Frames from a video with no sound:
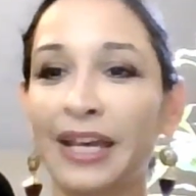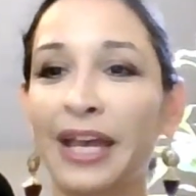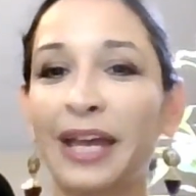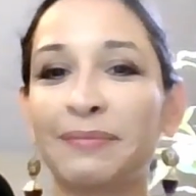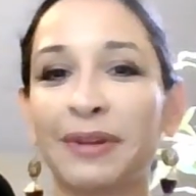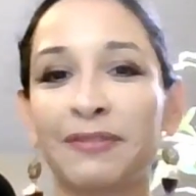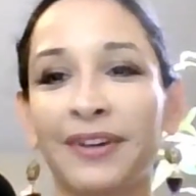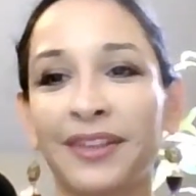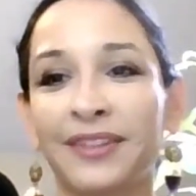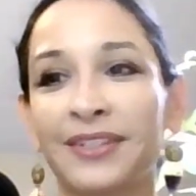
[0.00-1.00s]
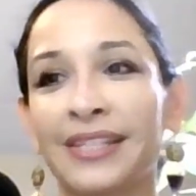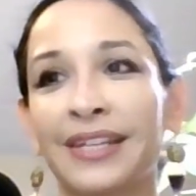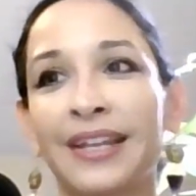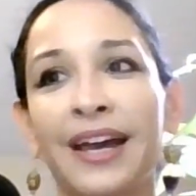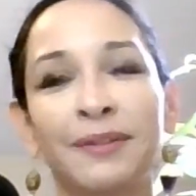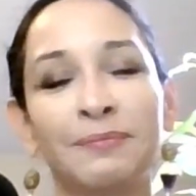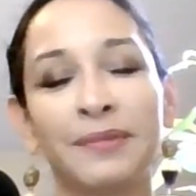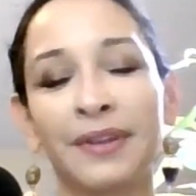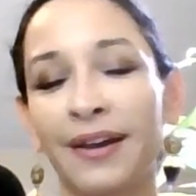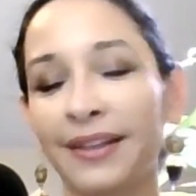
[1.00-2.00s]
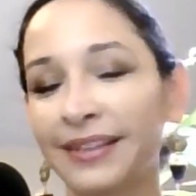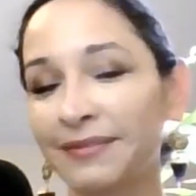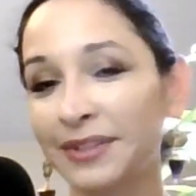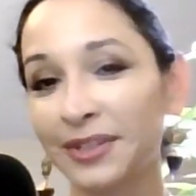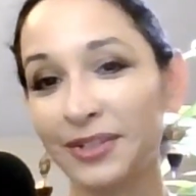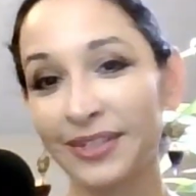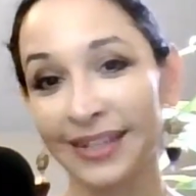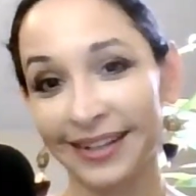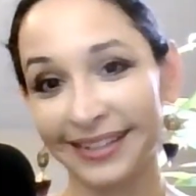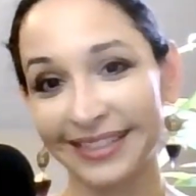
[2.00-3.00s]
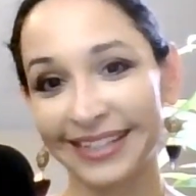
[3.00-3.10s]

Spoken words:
And my father said, I'm not leaving your side.